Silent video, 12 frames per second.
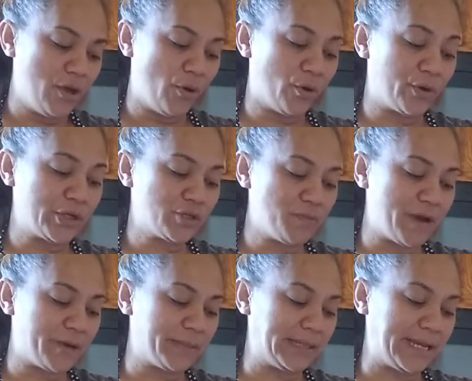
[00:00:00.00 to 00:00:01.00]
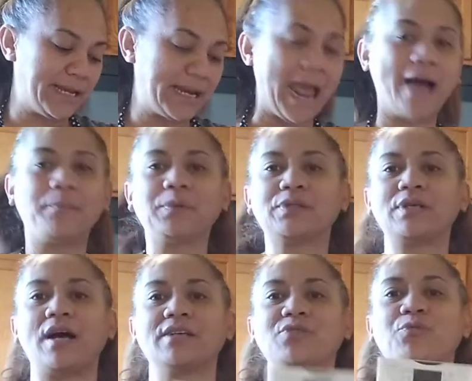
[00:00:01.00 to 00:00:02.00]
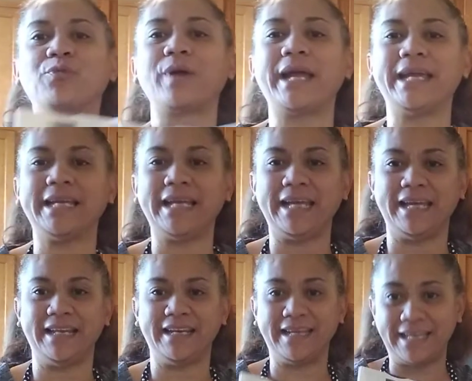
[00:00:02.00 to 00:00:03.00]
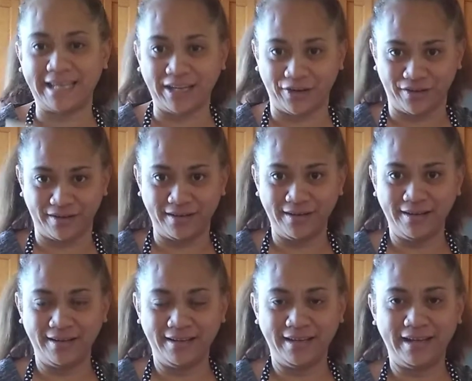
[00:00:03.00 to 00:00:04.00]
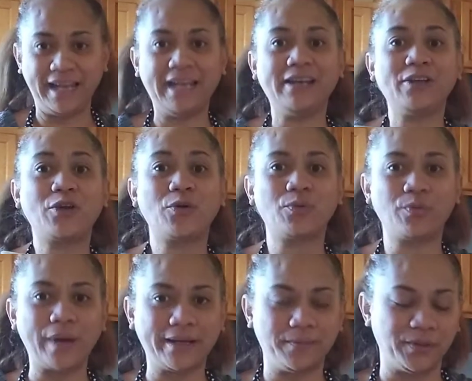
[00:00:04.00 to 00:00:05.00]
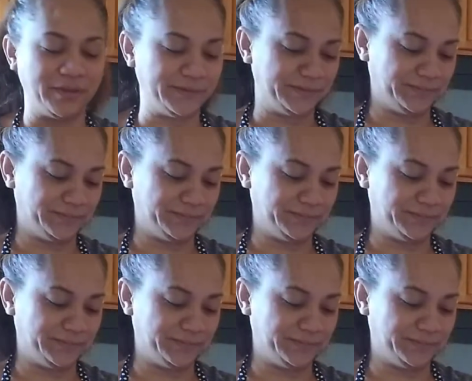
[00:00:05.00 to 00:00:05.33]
orange marmalade, applesauce right in here. Incredible.